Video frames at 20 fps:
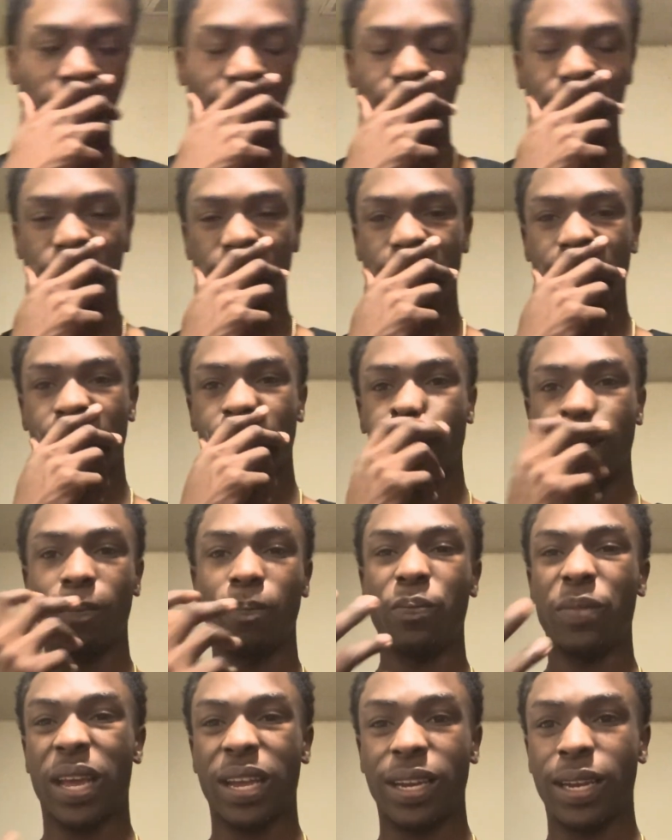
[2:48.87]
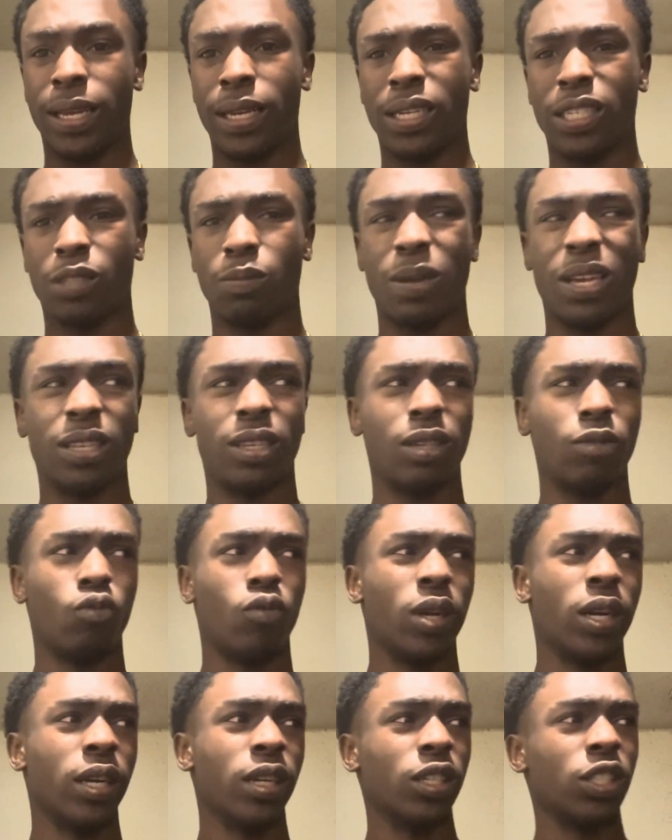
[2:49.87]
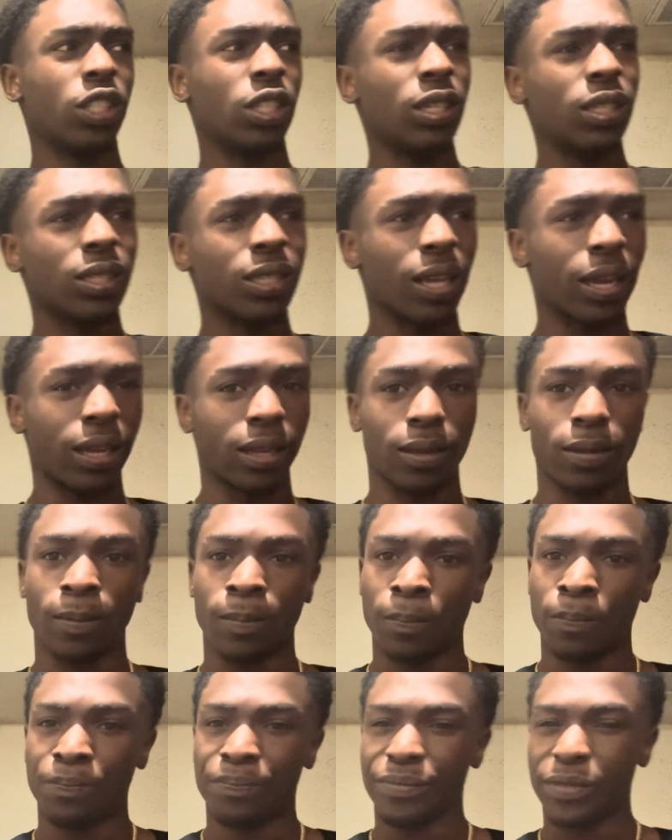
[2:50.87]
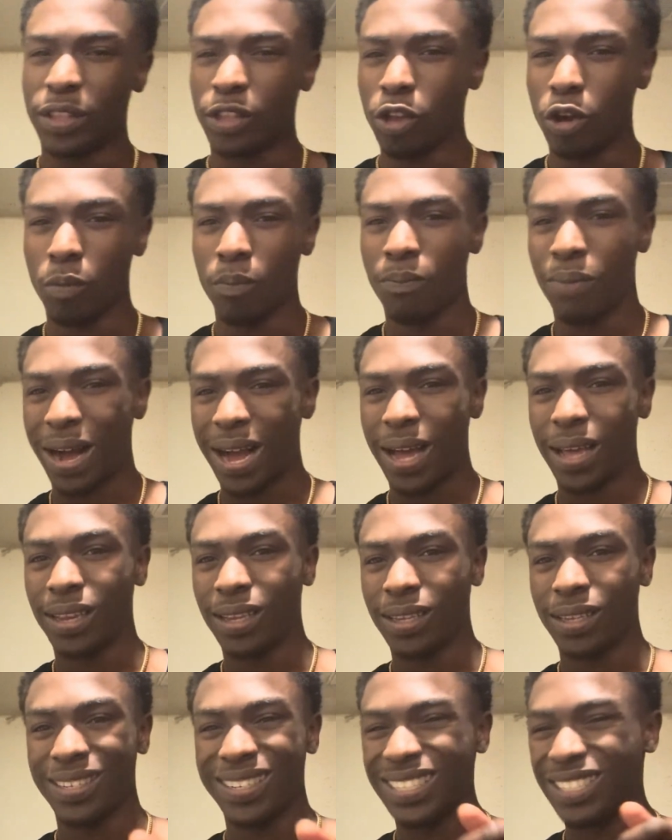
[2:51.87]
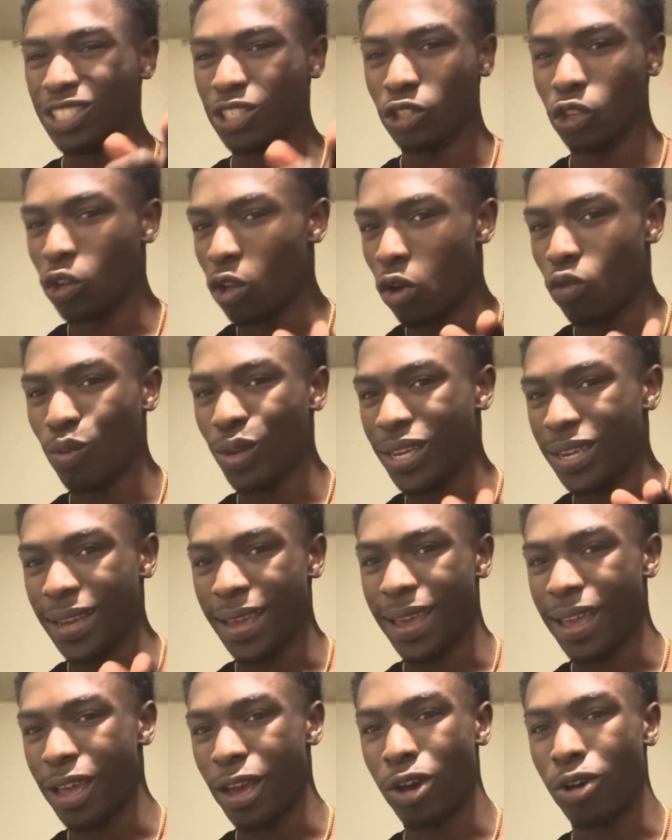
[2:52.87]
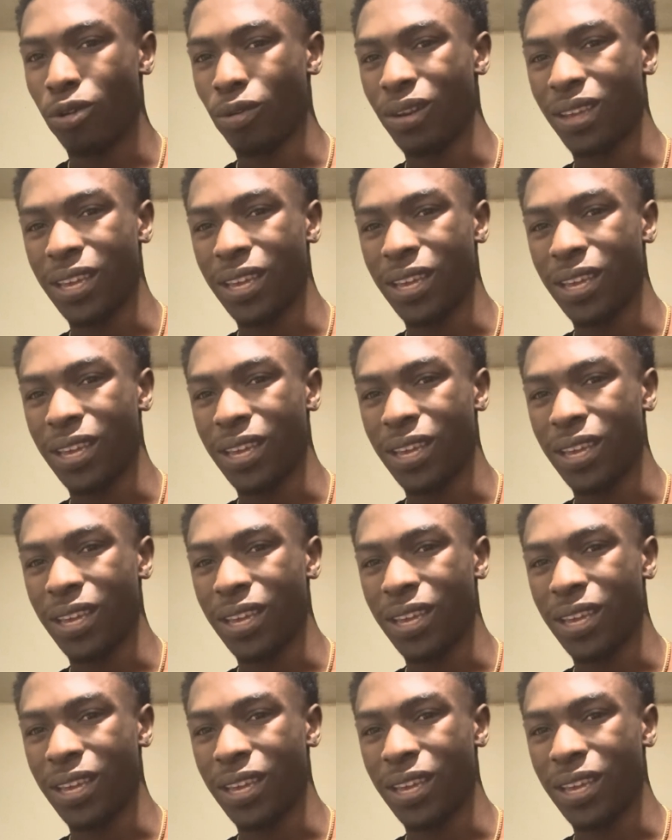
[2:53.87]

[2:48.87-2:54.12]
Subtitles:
yeah, I didn't expect it where she's like, your body is slowing down.